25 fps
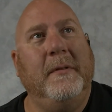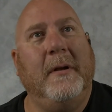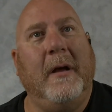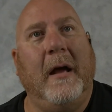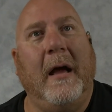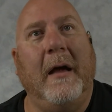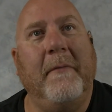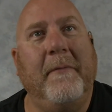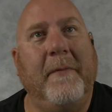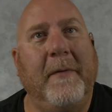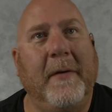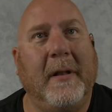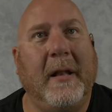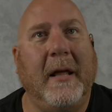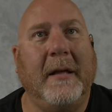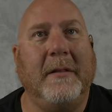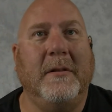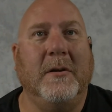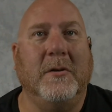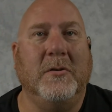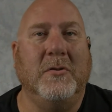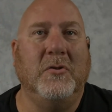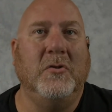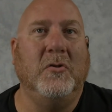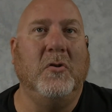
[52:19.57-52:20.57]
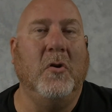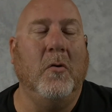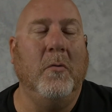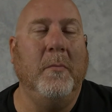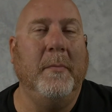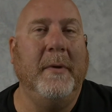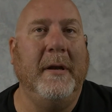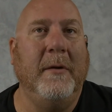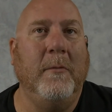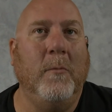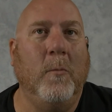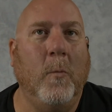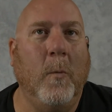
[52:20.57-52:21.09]
I feel like there's so
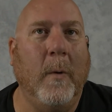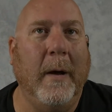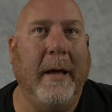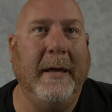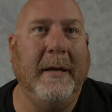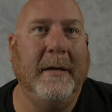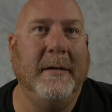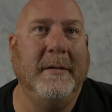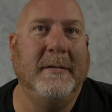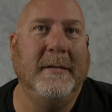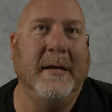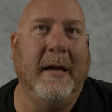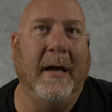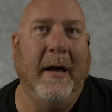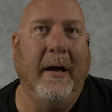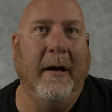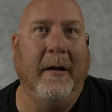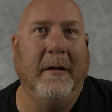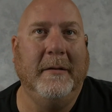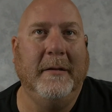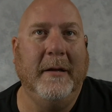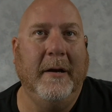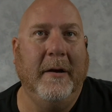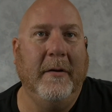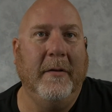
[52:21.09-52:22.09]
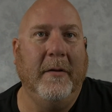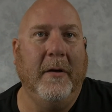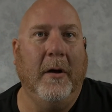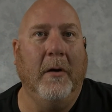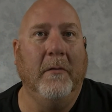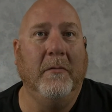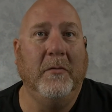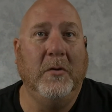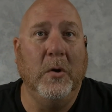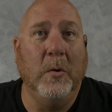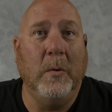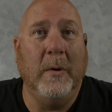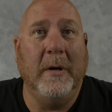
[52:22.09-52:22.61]
many ways out there
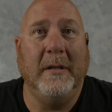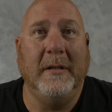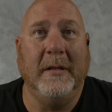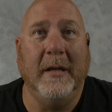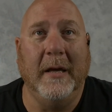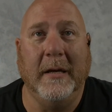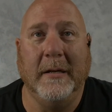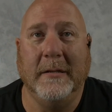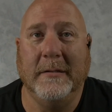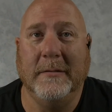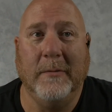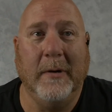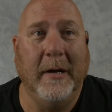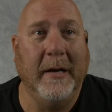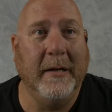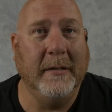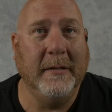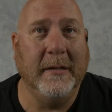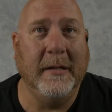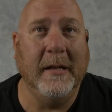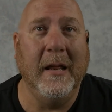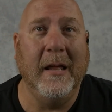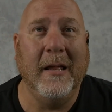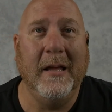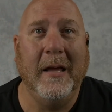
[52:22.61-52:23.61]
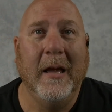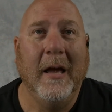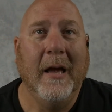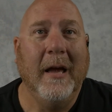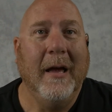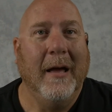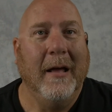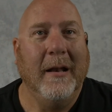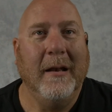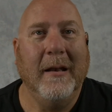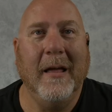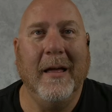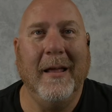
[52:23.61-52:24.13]
of doing things, right? Not
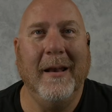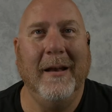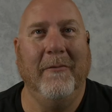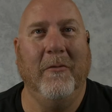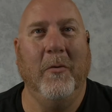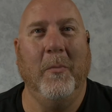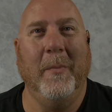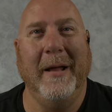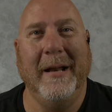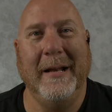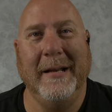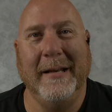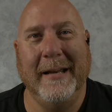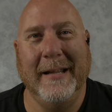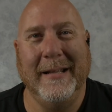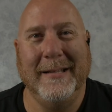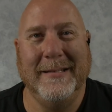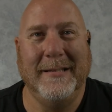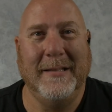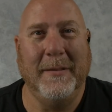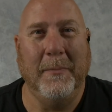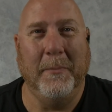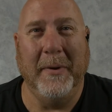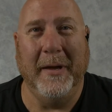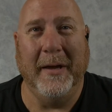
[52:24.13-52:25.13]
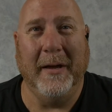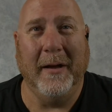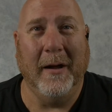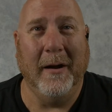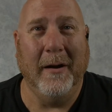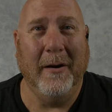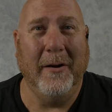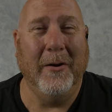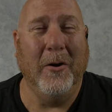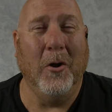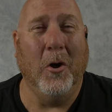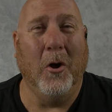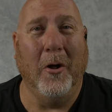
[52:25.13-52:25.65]
everybody needs the big
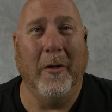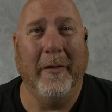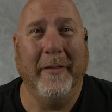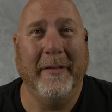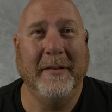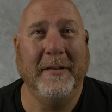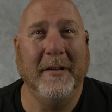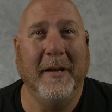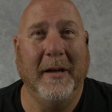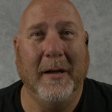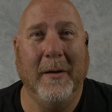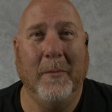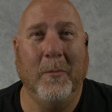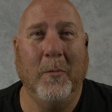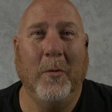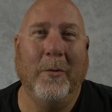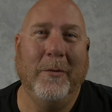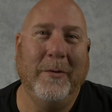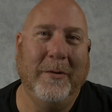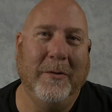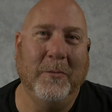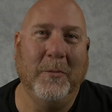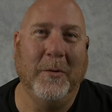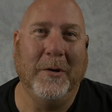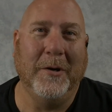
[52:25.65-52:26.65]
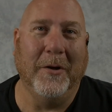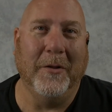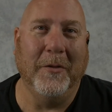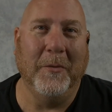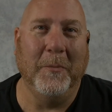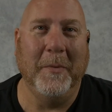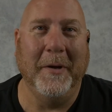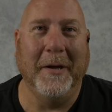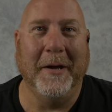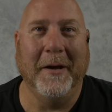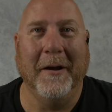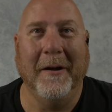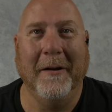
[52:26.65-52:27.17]
iron all the time, or as we call the
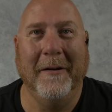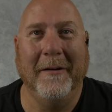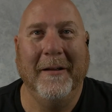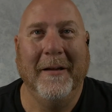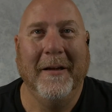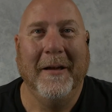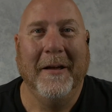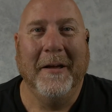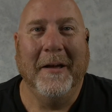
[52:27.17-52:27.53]
big iron.